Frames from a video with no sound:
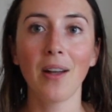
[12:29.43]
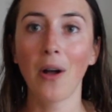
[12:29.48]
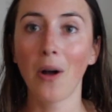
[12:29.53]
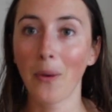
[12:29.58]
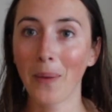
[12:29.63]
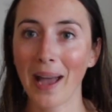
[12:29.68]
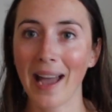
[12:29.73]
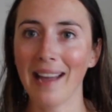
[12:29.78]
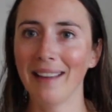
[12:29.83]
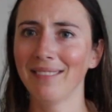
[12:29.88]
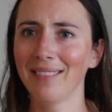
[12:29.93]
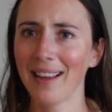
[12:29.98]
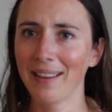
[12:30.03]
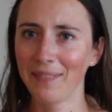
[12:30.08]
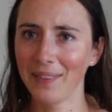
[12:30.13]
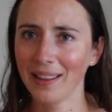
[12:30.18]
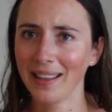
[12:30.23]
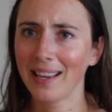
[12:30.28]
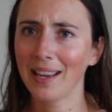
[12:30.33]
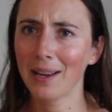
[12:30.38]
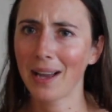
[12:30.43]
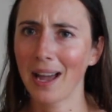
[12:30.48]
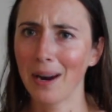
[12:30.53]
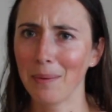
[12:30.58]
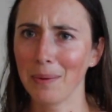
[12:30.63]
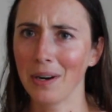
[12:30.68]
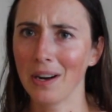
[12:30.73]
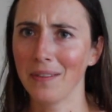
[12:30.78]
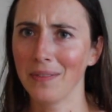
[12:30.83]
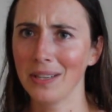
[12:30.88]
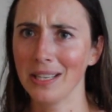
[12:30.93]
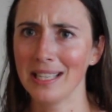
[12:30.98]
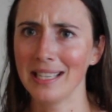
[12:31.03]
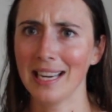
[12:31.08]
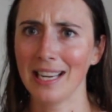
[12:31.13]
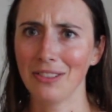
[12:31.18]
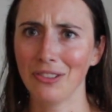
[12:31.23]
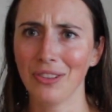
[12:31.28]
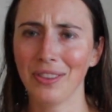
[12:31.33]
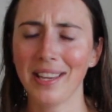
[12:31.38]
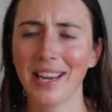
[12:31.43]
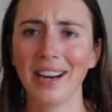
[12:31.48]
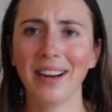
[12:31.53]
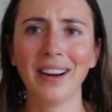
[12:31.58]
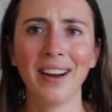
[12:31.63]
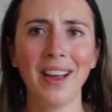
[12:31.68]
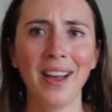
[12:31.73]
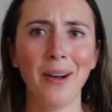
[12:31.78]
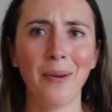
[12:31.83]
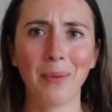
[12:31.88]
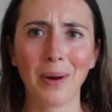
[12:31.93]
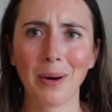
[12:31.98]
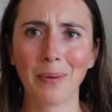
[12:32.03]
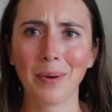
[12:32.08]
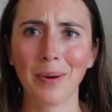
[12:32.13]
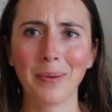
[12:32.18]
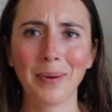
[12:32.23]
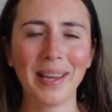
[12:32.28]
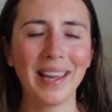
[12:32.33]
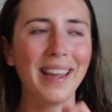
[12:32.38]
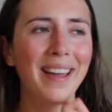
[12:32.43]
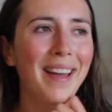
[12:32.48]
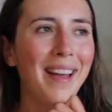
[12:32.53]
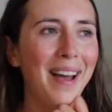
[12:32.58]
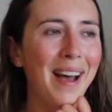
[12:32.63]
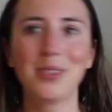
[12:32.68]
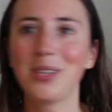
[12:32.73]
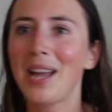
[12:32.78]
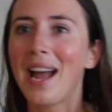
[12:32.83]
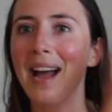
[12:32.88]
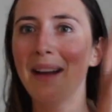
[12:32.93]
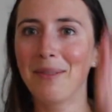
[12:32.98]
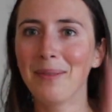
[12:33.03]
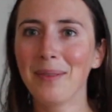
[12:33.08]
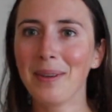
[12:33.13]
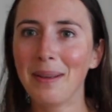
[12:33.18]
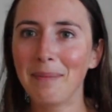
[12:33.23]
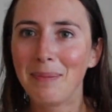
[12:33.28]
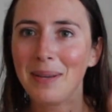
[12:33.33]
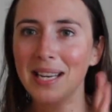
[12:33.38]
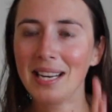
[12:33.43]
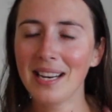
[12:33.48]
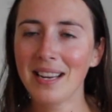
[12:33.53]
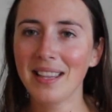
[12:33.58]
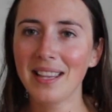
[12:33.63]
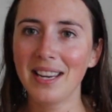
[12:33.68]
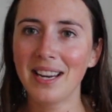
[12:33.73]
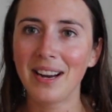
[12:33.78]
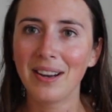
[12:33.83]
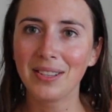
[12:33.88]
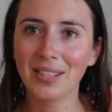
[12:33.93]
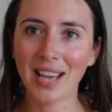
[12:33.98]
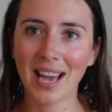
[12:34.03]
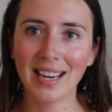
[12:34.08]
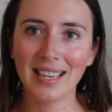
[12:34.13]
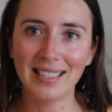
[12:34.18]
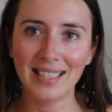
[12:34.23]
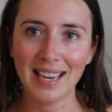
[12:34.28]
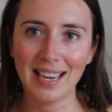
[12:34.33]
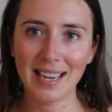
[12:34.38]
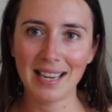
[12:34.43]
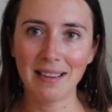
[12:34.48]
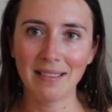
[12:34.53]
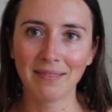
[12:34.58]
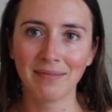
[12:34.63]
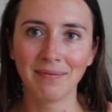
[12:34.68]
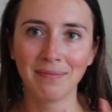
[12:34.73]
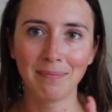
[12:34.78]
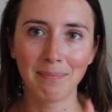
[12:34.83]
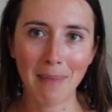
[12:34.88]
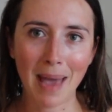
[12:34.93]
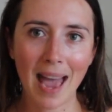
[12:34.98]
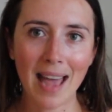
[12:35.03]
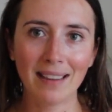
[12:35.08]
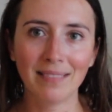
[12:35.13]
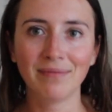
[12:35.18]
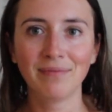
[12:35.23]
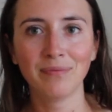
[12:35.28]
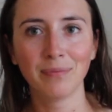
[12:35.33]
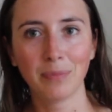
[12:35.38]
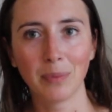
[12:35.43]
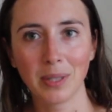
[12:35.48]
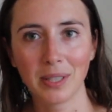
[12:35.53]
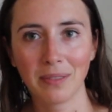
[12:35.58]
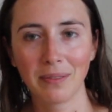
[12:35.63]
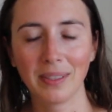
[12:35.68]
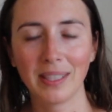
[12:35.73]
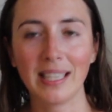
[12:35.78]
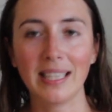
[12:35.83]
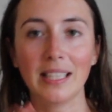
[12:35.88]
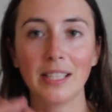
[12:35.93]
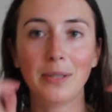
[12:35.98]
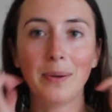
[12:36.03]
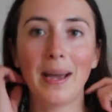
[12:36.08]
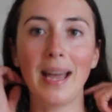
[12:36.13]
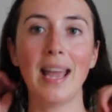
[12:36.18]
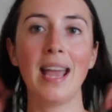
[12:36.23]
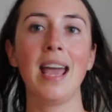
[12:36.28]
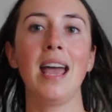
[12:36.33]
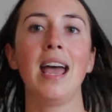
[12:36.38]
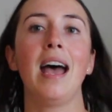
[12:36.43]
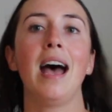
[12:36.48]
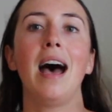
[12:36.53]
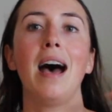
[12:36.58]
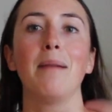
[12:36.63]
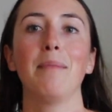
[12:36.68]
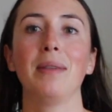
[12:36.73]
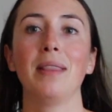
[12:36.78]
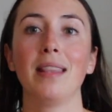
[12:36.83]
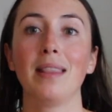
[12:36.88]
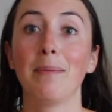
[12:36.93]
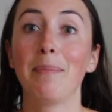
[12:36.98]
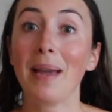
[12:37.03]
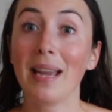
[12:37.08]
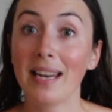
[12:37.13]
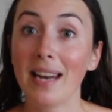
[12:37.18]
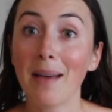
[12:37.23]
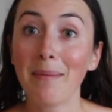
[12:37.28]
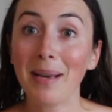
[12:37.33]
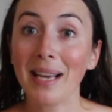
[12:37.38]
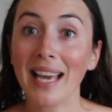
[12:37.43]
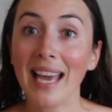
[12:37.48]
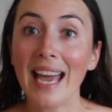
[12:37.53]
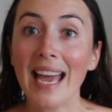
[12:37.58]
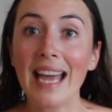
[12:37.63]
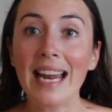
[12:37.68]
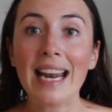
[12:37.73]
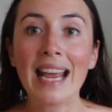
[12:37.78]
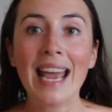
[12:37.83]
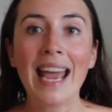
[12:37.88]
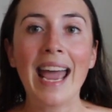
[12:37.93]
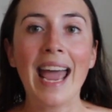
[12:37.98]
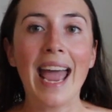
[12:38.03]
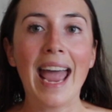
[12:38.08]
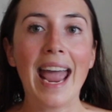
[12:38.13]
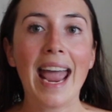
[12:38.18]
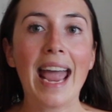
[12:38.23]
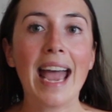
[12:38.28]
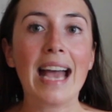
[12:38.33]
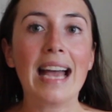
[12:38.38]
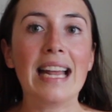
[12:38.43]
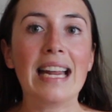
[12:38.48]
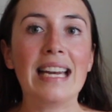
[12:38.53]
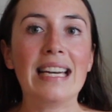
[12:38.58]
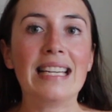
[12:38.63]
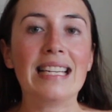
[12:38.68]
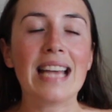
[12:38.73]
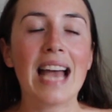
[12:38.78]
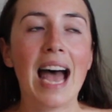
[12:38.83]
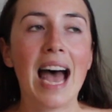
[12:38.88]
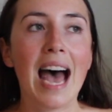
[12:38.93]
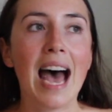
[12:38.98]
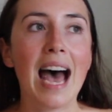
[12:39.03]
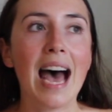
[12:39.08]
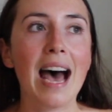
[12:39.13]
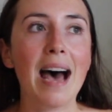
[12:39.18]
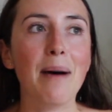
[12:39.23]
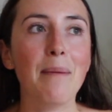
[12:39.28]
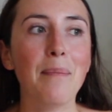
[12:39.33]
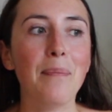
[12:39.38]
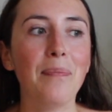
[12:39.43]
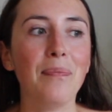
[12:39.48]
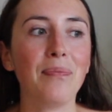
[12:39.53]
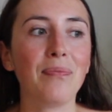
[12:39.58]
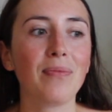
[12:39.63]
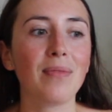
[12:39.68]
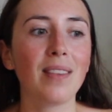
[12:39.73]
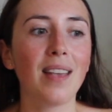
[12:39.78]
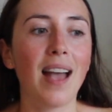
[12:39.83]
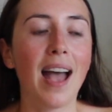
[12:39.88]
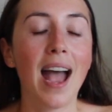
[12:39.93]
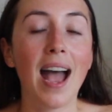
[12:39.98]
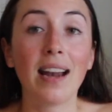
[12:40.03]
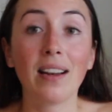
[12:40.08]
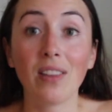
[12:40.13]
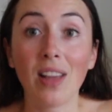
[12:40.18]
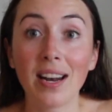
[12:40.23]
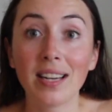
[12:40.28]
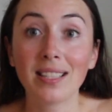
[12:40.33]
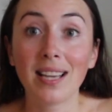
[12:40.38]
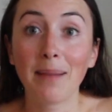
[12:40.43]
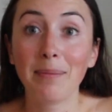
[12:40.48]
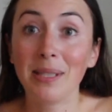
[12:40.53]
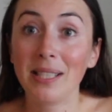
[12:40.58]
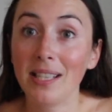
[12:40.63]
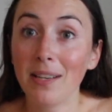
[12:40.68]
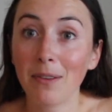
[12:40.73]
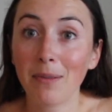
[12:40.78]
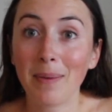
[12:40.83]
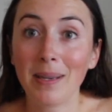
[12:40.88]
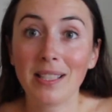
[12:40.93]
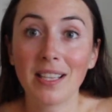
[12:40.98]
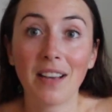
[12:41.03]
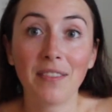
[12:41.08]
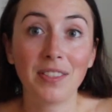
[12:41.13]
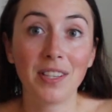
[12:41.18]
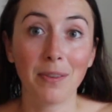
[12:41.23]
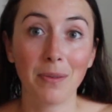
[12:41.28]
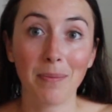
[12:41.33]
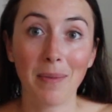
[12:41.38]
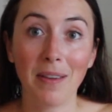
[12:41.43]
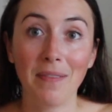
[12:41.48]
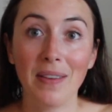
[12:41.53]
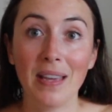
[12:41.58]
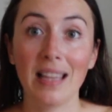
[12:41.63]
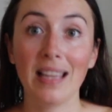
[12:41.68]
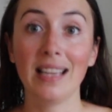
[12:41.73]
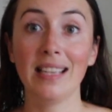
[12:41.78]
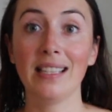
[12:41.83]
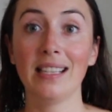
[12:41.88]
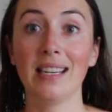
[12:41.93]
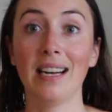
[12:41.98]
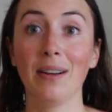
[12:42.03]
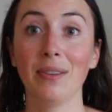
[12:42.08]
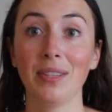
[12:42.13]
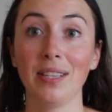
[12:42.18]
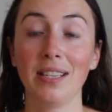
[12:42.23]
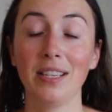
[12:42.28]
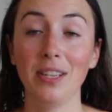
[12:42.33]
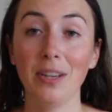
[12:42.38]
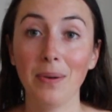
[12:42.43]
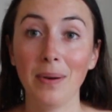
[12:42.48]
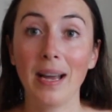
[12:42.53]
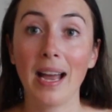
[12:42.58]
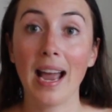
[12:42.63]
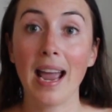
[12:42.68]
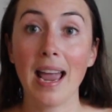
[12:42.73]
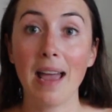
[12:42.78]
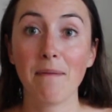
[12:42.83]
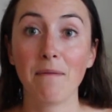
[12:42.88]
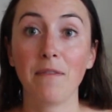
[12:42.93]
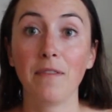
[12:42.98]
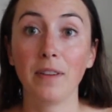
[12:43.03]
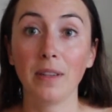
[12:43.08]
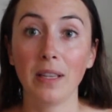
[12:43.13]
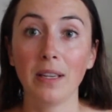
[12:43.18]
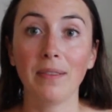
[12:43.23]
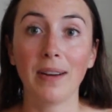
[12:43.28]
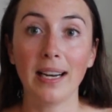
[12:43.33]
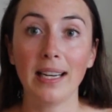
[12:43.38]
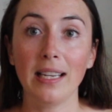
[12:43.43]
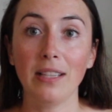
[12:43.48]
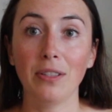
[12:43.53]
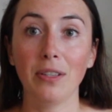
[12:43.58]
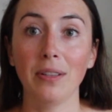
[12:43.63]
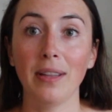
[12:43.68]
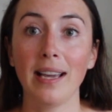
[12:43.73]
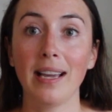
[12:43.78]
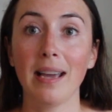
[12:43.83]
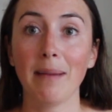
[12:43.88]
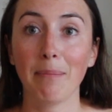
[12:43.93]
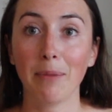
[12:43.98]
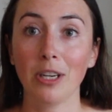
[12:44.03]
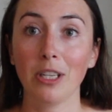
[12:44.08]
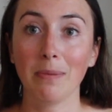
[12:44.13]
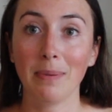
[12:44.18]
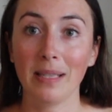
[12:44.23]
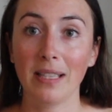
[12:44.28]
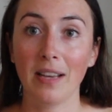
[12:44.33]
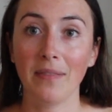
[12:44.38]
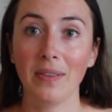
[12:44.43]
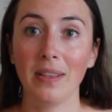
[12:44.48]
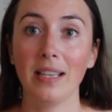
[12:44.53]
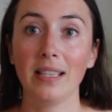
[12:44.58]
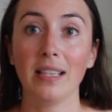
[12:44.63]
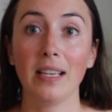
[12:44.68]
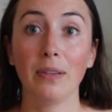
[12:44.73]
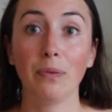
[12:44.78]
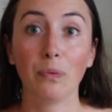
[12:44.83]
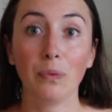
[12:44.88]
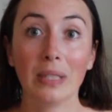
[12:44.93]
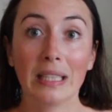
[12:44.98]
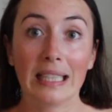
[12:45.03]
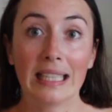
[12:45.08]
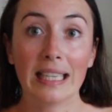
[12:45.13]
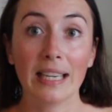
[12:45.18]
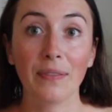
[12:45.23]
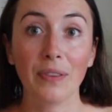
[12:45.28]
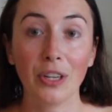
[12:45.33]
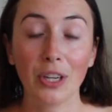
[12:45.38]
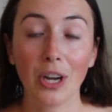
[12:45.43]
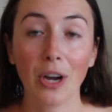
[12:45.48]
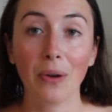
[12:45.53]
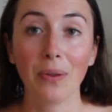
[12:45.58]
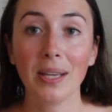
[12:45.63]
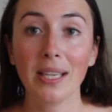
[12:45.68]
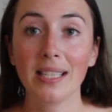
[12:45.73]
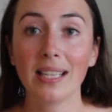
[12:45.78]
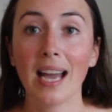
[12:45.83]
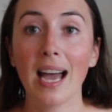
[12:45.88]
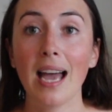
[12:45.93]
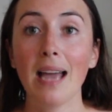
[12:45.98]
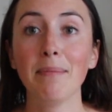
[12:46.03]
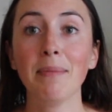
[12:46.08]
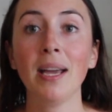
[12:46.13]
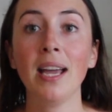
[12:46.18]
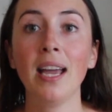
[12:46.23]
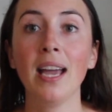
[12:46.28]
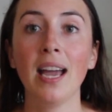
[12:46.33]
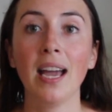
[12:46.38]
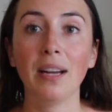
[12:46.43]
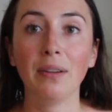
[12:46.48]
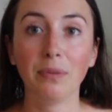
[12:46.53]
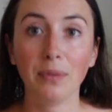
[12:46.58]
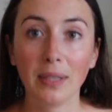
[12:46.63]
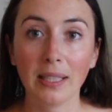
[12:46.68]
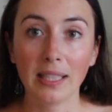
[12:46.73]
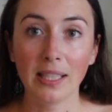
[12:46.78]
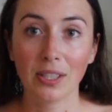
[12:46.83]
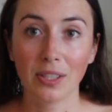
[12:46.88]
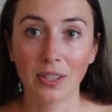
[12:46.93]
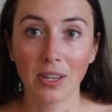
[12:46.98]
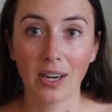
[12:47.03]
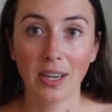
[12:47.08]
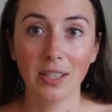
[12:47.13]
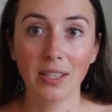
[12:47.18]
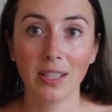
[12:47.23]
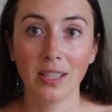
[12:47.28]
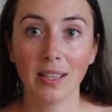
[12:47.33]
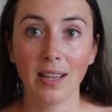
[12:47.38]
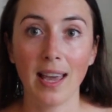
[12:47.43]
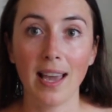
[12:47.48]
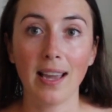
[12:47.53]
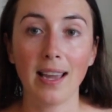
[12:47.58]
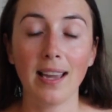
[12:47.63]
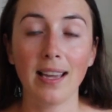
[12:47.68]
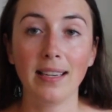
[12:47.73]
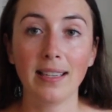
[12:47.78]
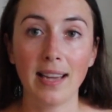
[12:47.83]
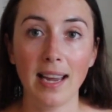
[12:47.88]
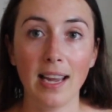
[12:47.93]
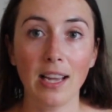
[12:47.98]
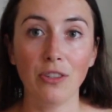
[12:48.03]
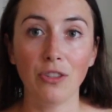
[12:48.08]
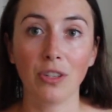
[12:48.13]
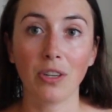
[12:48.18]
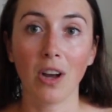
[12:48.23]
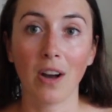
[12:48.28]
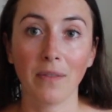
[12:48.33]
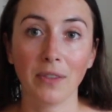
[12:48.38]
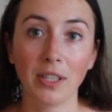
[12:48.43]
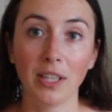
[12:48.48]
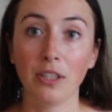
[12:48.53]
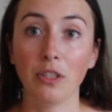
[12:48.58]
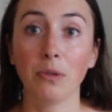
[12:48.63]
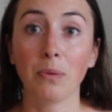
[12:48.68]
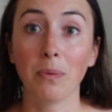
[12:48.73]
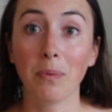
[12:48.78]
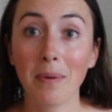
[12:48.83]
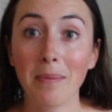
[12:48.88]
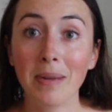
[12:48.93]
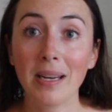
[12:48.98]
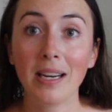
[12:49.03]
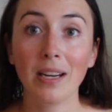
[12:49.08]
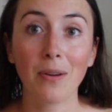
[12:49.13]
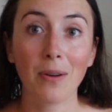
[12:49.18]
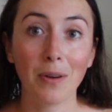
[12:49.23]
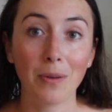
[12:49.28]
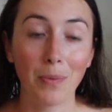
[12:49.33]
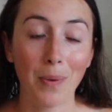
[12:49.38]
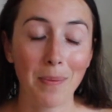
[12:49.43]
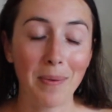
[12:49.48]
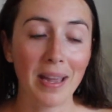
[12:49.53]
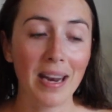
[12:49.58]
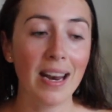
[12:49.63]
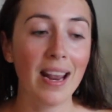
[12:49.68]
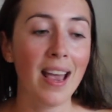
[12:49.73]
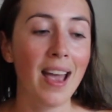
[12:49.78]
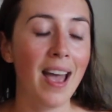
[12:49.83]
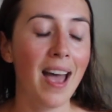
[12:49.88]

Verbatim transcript: Okay, I feel like I kind of went off on a tangent there. Where were we? So yeah, at the beginning of the year I was kind of dating men, wasn't really into it, um, and then the pandemic hit, and um, I had a lot of time to sit with myself, sit with my feelings, and I was like, you know what, I am fully ready to like immerse myself in this and really give it a go this time and really start to like engage in conversations with women and go out with women.